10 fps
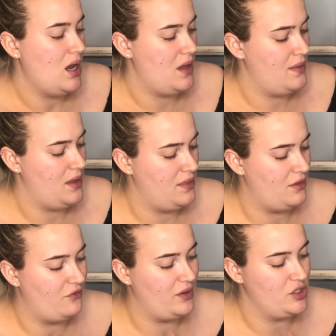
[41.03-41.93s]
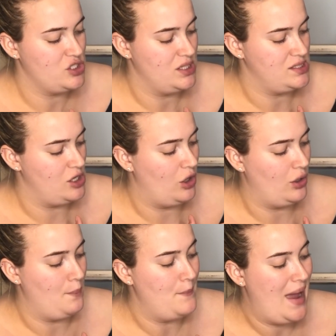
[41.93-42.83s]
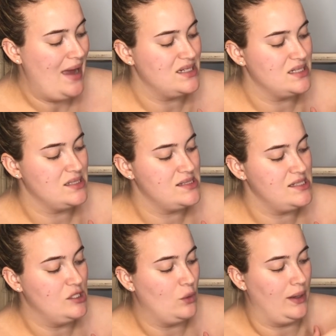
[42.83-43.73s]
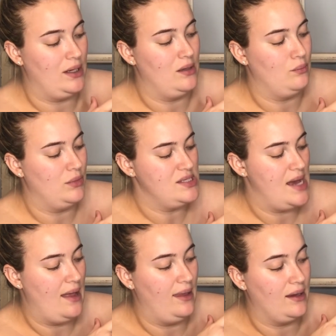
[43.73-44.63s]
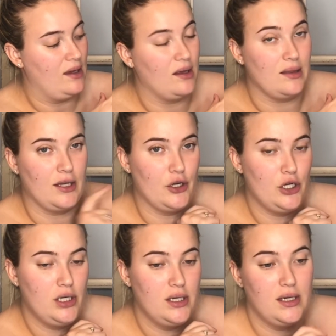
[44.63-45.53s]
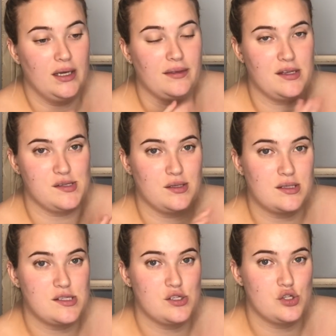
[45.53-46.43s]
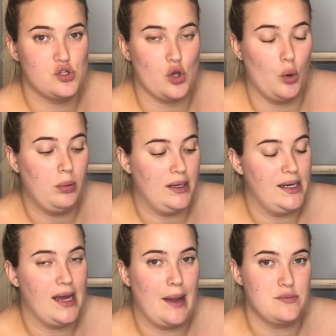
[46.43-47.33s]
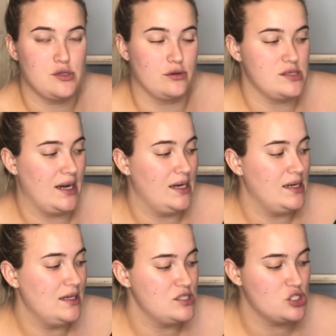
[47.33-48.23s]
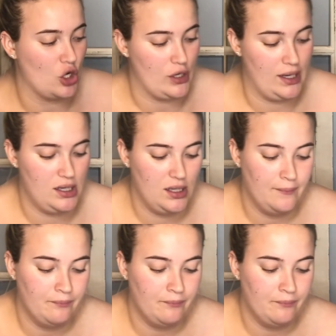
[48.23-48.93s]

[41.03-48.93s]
And then the finishes are Matte, Sequin, Metallic, Glitter. This looks so pretty. I'm so excited to get started.